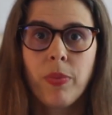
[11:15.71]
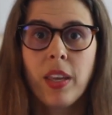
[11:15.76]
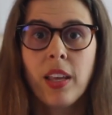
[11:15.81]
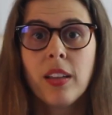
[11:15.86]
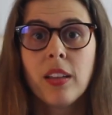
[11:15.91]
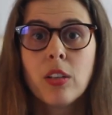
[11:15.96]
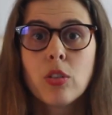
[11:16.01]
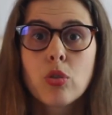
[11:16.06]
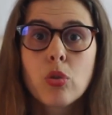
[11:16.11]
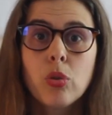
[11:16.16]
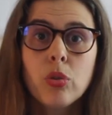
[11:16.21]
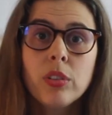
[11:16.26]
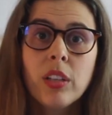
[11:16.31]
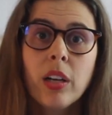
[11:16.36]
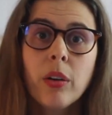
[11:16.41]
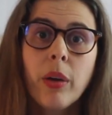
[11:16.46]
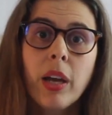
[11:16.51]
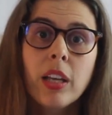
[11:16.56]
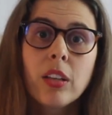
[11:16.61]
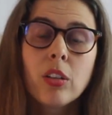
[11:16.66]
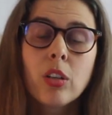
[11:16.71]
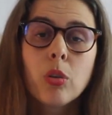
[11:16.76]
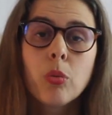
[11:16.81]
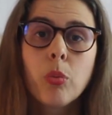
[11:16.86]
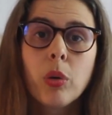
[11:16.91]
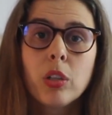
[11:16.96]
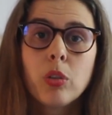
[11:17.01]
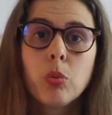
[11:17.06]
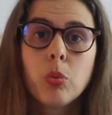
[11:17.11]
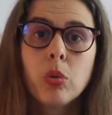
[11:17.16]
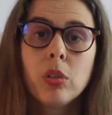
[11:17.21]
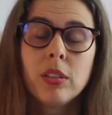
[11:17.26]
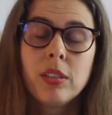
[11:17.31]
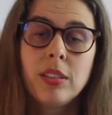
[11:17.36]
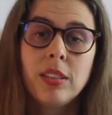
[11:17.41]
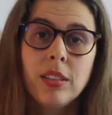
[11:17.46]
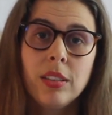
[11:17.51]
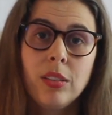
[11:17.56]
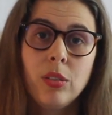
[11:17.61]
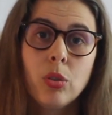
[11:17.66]
And the school director, what will
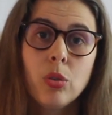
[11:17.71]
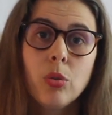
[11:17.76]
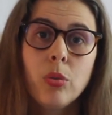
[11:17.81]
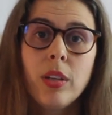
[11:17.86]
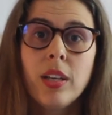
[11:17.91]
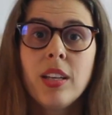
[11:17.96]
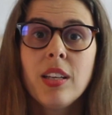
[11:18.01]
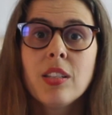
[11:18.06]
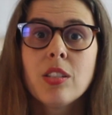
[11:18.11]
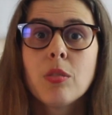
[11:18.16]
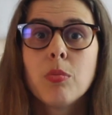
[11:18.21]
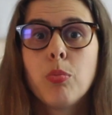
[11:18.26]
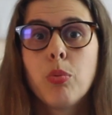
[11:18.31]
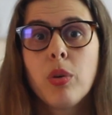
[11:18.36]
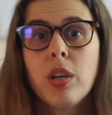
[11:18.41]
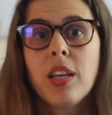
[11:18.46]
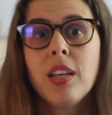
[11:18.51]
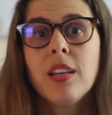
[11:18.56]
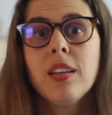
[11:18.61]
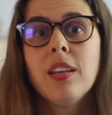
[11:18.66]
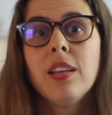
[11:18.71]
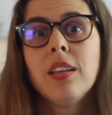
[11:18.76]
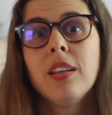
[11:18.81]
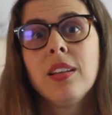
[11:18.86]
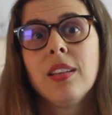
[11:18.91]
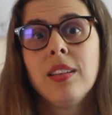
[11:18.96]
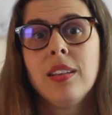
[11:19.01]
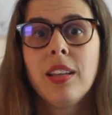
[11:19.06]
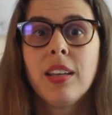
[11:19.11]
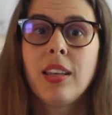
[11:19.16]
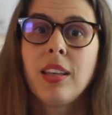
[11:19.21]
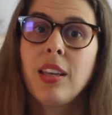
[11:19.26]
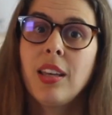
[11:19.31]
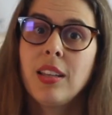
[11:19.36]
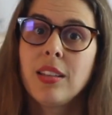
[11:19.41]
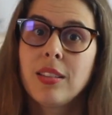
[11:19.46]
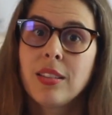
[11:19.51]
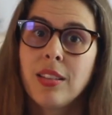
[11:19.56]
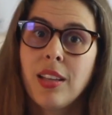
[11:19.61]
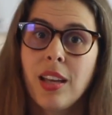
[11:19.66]
do is bring the
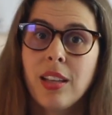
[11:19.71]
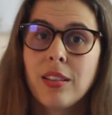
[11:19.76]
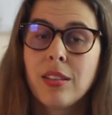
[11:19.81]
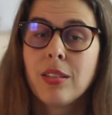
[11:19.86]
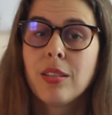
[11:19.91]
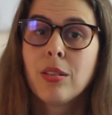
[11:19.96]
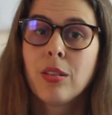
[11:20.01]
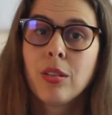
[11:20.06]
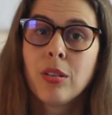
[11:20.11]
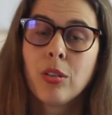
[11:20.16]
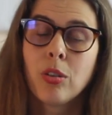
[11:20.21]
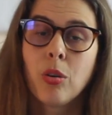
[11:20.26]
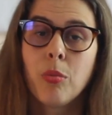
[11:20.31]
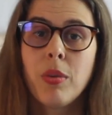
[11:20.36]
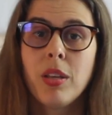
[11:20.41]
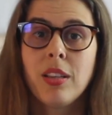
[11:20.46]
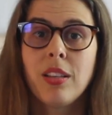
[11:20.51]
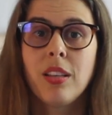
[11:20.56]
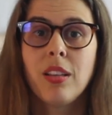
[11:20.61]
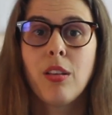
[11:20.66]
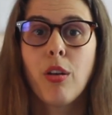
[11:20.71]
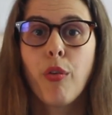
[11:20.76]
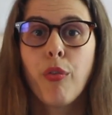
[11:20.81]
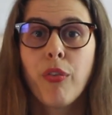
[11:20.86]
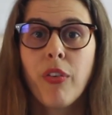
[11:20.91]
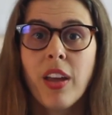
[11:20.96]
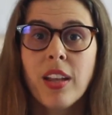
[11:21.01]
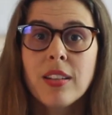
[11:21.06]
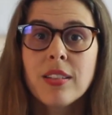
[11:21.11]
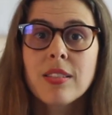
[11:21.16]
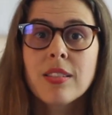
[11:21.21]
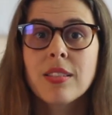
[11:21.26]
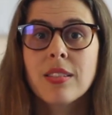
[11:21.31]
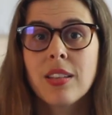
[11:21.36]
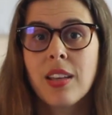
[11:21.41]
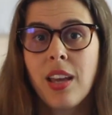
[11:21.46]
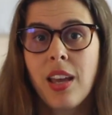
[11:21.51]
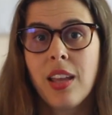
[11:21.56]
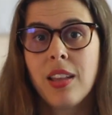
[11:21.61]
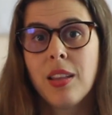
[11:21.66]
kids that committed the offense
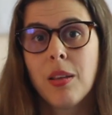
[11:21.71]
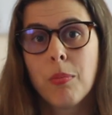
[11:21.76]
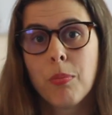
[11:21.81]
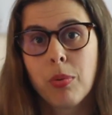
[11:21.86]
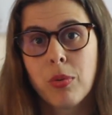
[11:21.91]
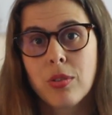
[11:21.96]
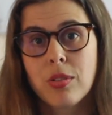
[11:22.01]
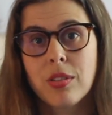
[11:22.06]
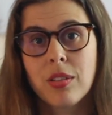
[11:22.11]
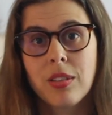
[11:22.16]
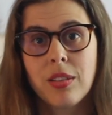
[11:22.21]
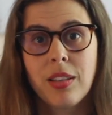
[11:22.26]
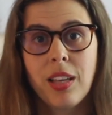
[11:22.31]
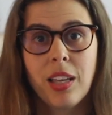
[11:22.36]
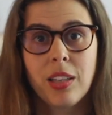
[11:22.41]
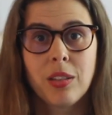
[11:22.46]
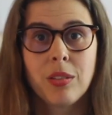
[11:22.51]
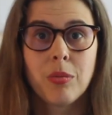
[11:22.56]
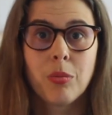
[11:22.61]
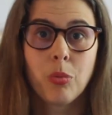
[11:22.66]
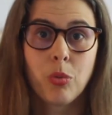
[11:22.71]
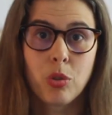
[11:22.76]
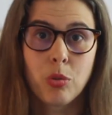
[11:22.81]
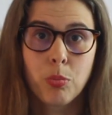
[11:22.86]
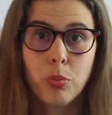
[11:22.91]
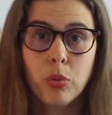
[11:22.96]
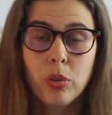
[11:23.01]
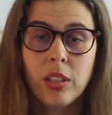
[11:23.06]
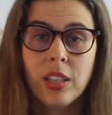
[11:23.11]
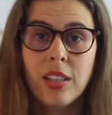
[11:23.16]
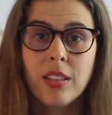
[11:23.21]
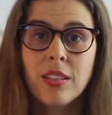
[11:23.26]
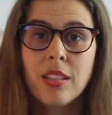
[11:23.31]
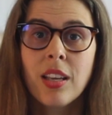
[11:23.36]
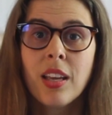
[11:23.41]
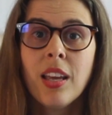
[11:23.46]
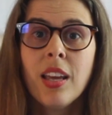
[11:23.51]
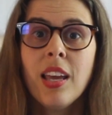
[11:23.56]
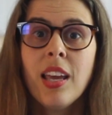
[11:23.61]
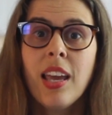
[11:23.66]
and the person that was bullied
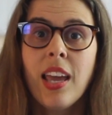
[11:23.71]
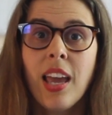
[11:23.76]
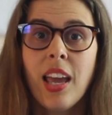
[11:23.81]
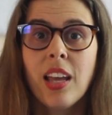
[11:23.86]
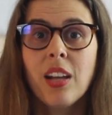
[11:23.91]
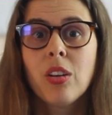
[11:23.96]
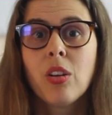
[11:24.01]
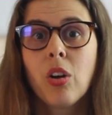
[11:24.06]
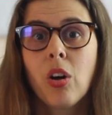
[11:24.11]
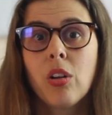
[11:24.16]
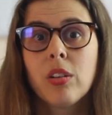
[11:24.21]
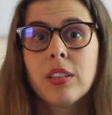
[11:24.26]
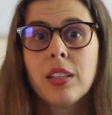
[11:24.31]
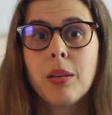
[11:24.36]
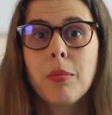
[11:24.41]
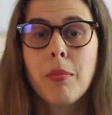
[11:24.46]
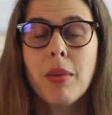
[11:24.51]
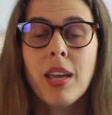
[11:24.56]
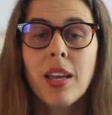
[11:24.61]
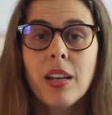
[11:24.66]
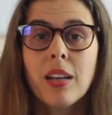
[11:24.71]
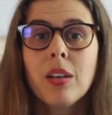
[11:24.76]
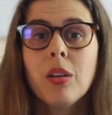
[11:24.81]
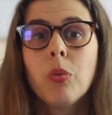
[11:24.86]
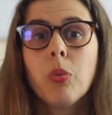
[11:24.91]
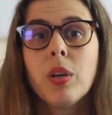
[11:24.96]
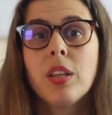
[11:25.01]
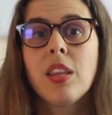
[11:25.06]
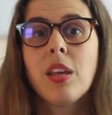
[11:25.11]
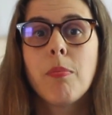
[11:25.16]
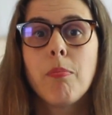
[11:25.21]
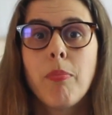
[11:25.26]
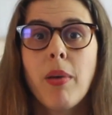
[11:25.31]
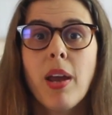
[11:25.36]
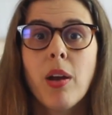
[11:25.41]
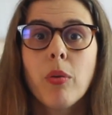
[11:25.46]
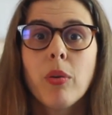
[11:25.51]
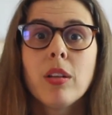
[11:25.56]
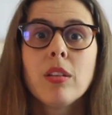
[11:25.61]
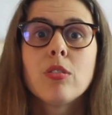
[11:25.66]
and call them in with the
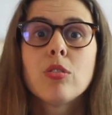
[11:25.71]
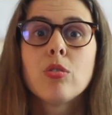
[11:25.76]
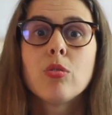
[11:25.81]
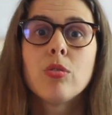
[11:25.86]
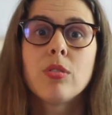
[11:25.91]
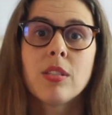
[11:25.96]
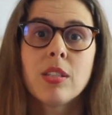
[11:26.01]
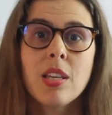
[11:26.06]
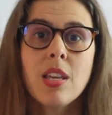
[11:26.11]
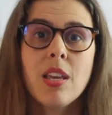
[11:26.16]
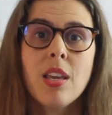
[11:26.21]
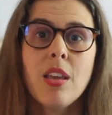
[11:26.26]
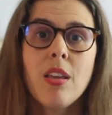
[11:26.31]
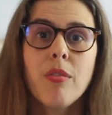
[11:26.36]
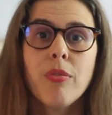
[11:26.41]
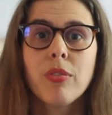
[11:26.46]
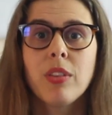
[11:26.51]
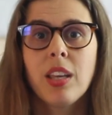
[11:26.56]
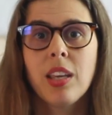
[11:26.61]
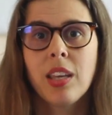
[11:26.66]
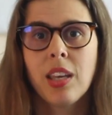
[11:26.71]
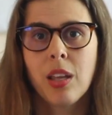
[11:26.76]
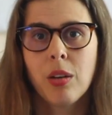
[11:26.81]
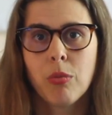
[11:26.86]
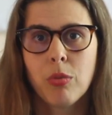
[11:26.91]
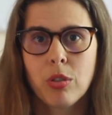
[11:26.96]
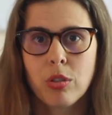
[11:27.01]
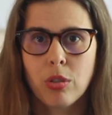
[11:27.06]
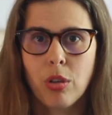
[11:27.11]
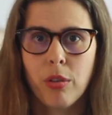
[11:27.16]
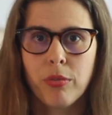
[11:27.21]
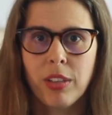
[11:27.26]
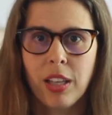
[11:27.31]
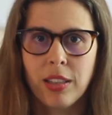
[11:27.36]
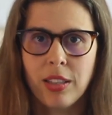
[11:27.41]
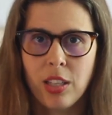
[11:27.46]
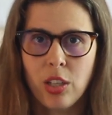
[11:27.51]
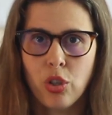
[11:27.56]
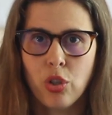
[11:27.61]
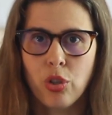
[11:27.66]
parents to see if they can resolve
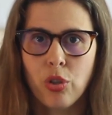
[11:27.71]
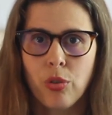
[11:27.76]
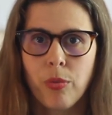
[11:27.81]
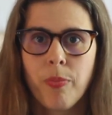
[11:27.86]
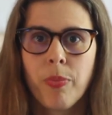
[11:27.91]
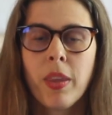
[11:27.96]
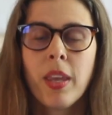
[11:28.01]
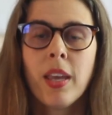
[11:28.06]
that issue.